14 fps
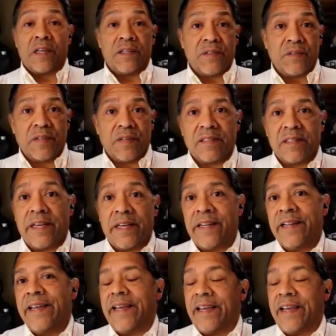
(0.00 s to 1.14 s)
2008,
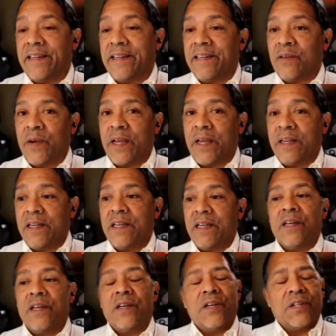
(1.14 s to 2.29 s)
ending when?
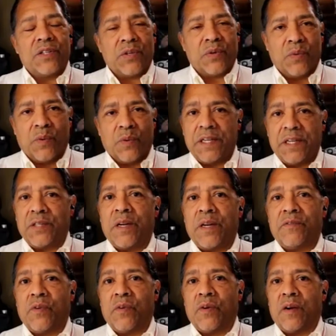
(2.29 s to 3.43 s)

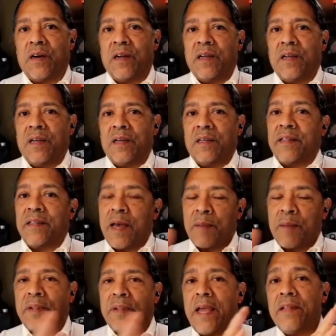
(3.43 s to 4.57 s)
2024. That
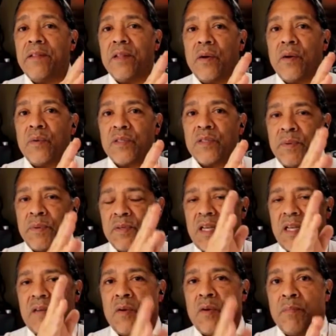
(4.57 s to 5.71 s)
plan, though, was supposed to
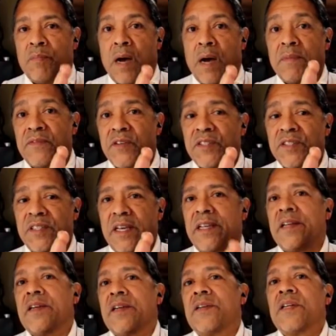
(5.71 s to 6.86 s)
have Obama the first 8
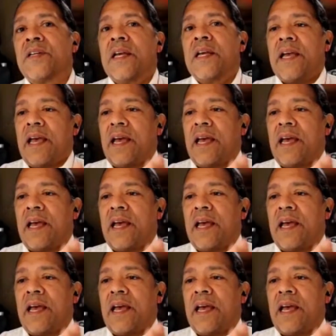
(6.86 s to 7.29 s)
years and